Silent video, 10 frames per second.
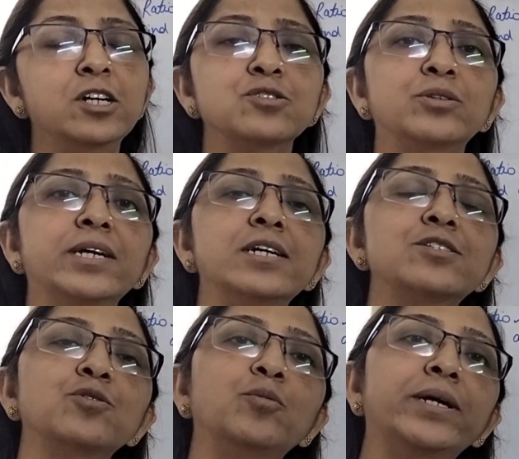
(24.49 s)
So there are
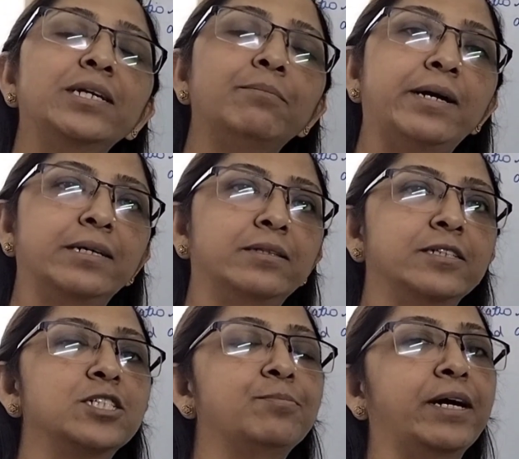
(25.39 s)
so many
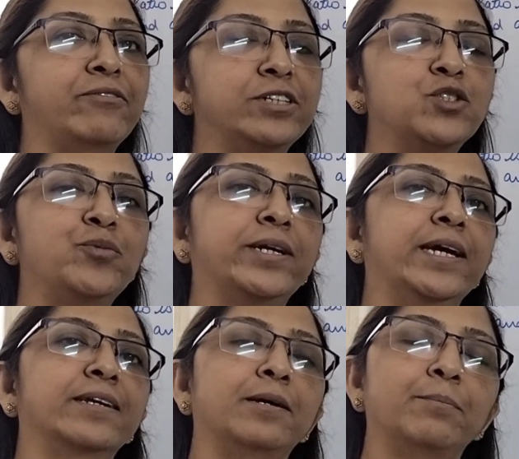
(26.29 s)
methods by which we
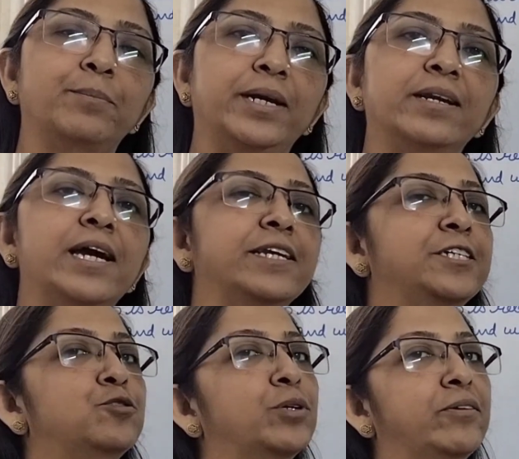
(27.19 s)
can compare
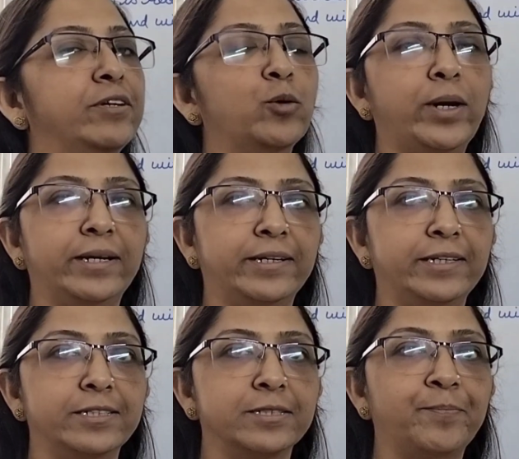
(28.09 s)
any two given
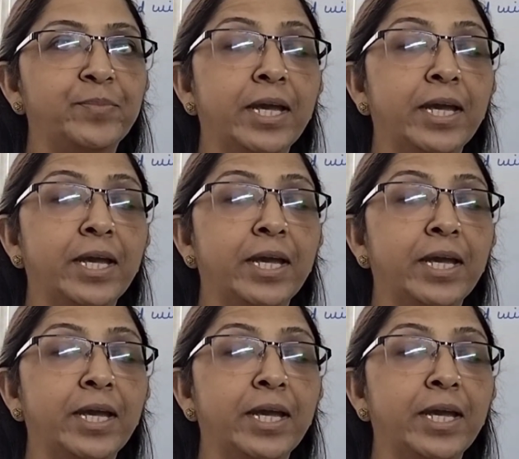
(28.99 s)
quantities.